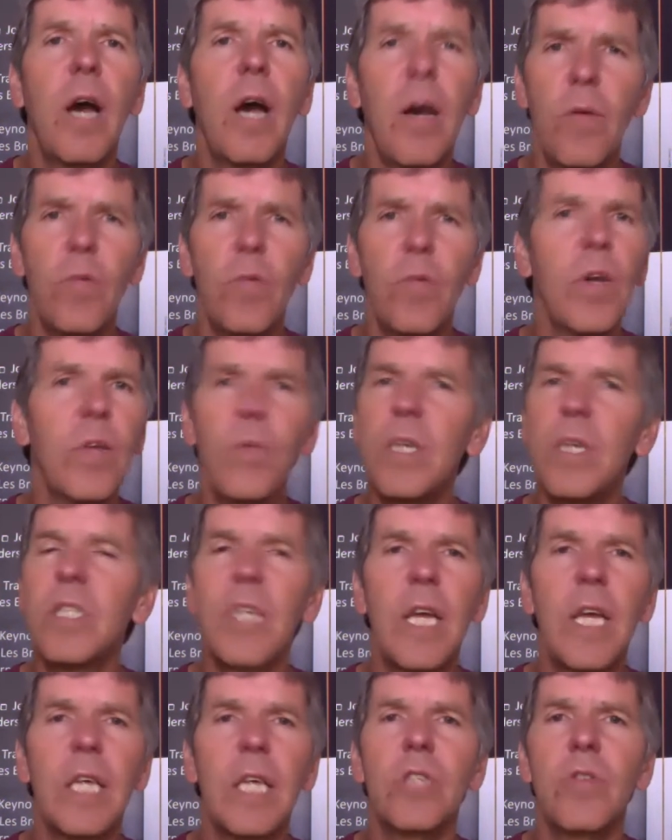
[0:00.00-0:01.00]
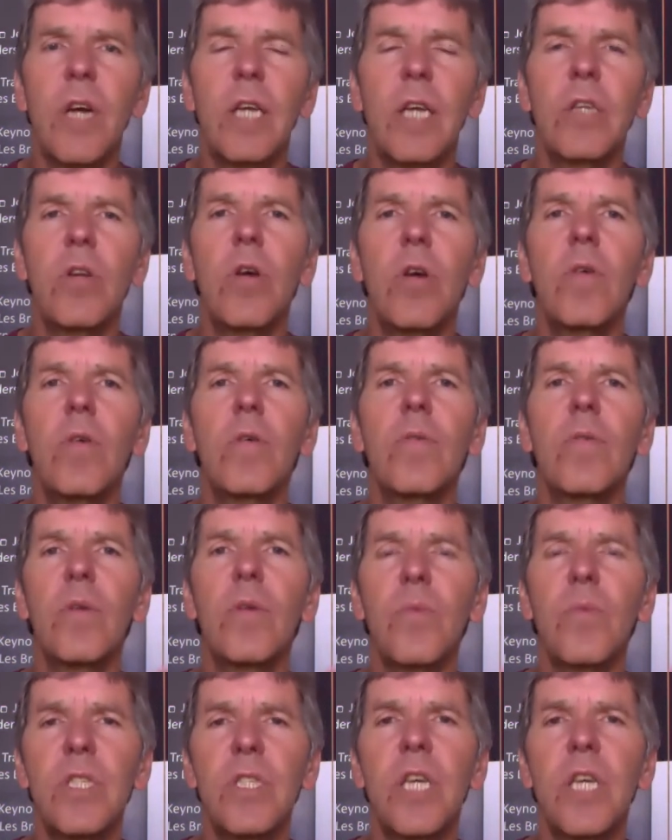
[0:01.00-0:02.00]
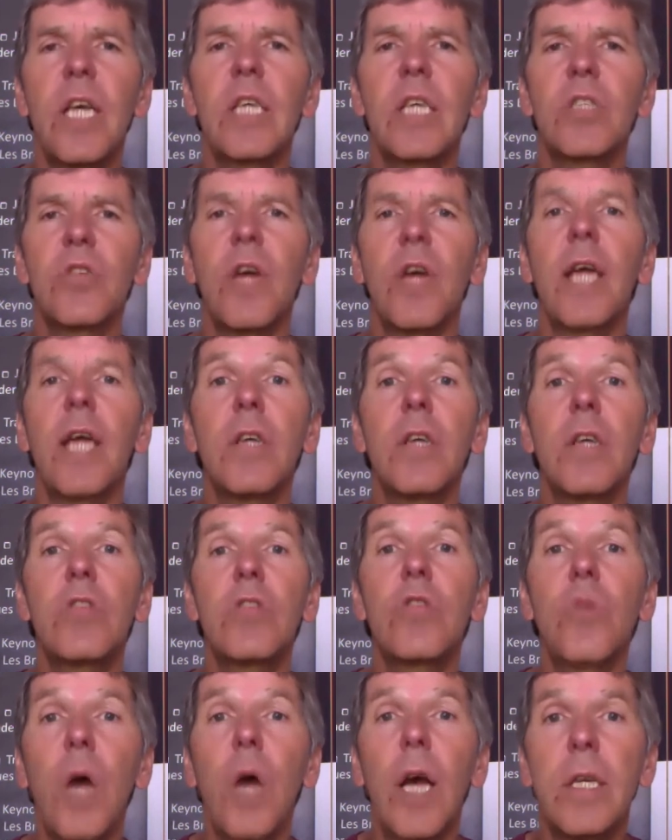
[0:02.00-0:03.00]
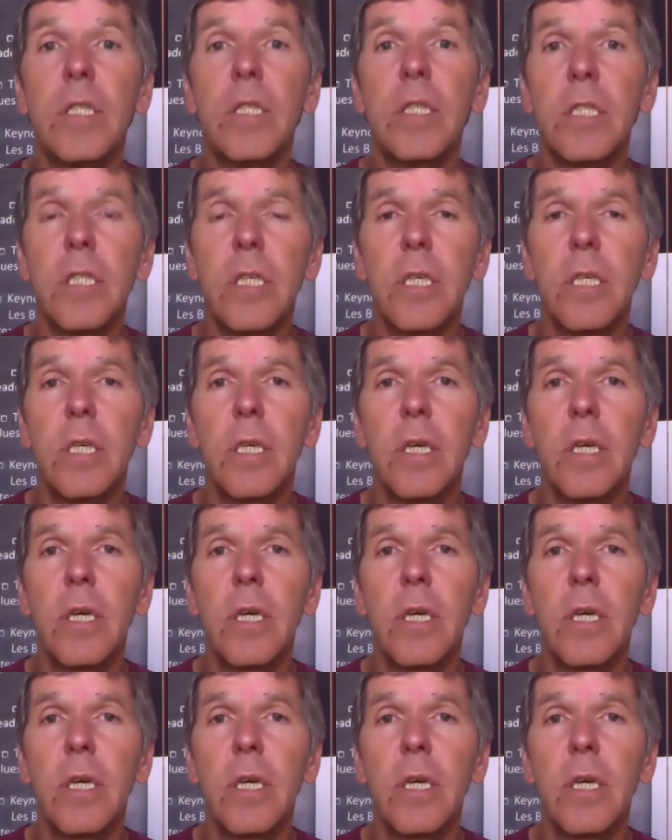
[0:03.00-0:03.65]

what we say is right. No, what we say is right to us.